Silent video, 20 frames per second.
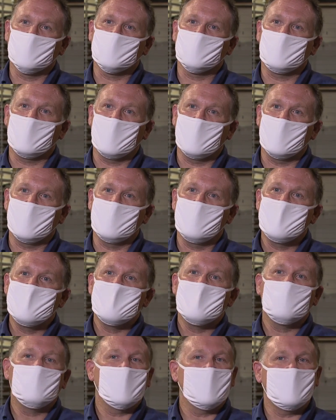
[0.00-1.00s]
respond,
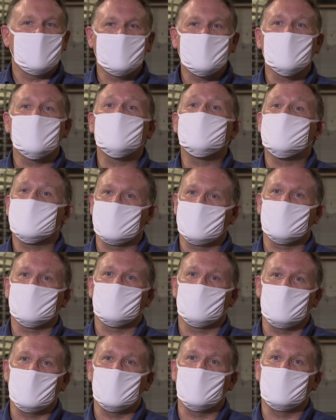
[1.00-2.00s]
but it's going to
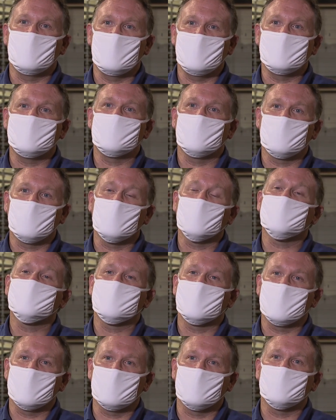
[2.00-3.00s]
take the community to
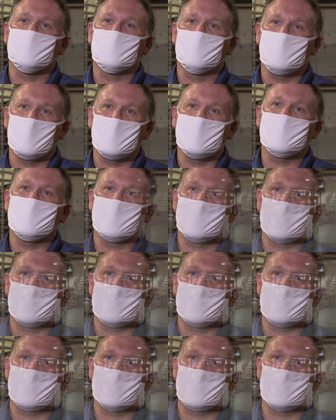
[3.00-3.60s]
work together to make